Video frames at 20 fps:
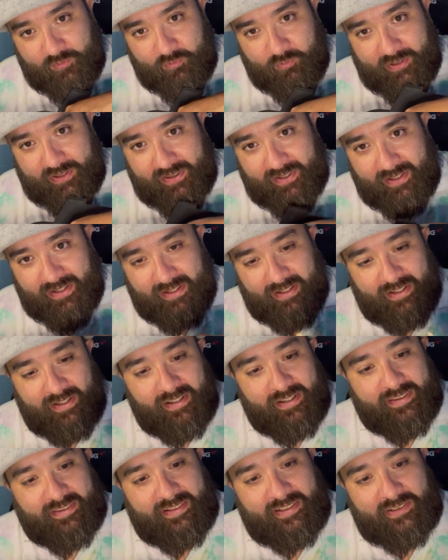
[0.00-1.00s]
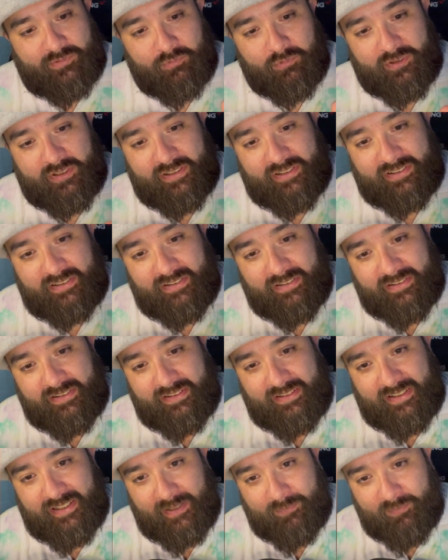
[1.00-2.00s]
with these wooden
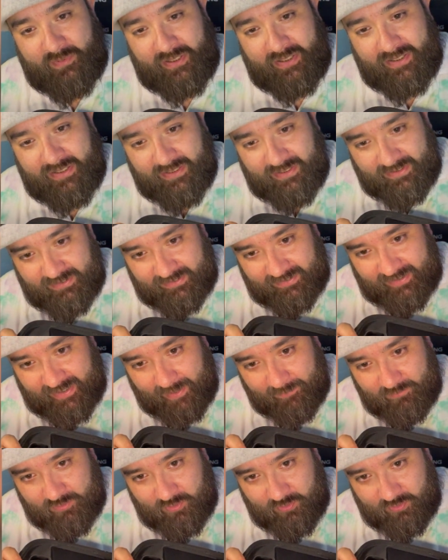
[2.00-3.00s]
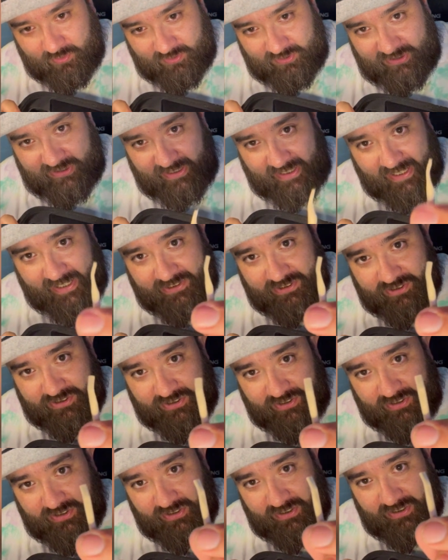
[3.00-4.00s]
tipped dab tool slash
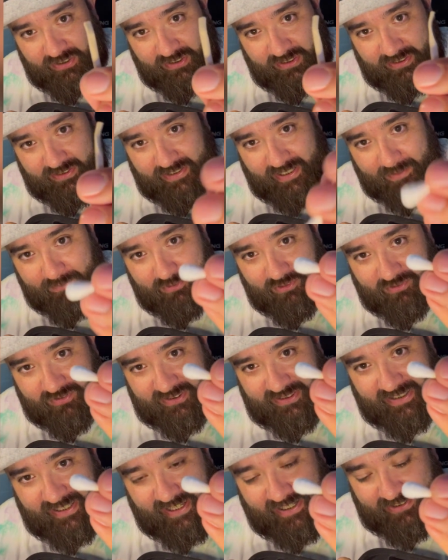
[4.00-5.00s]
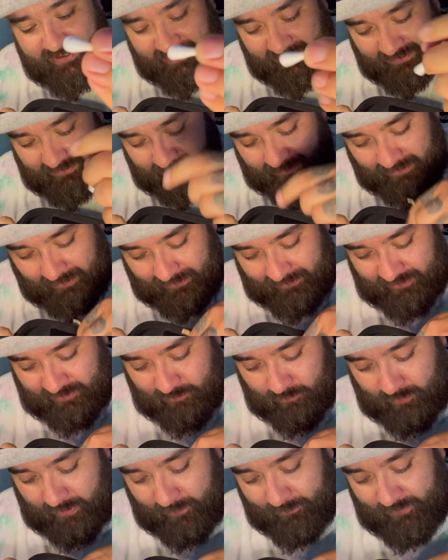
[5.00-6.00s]
cotton
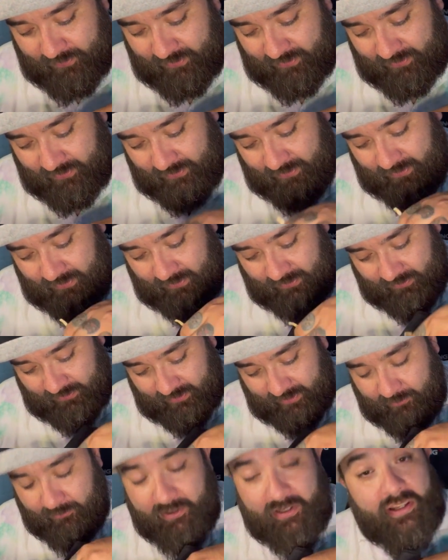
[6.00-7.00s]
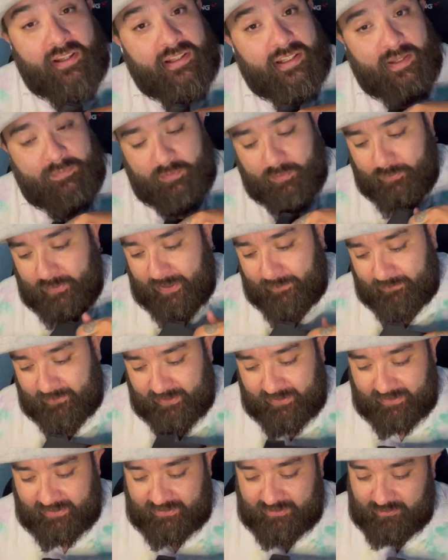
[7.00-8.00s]
swabs. So that way you can keep your pipe
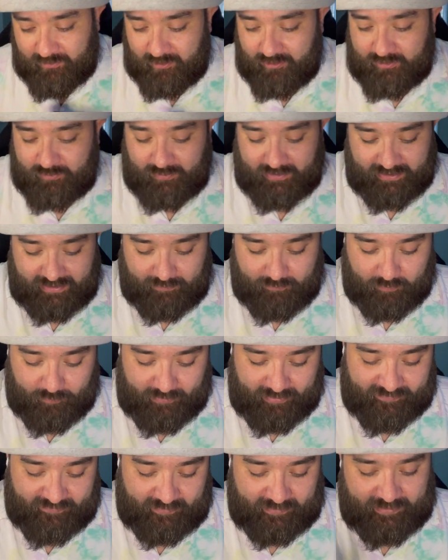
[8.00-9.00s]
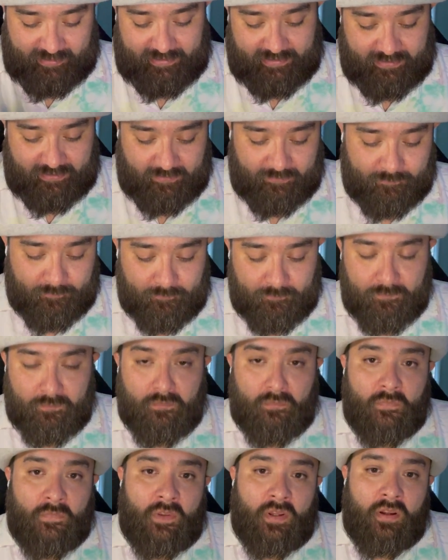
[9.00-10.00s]
clean, because you always want to keep your pipes clean.
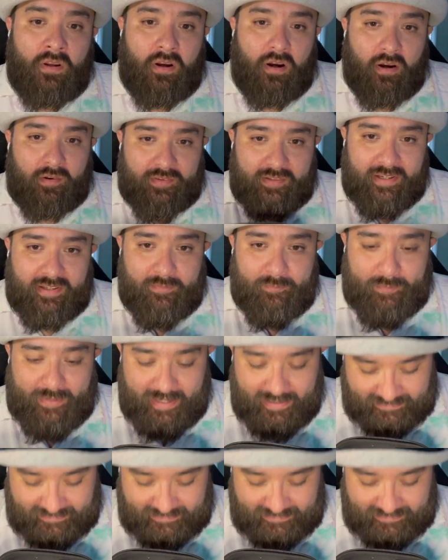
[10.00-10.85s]
On the other back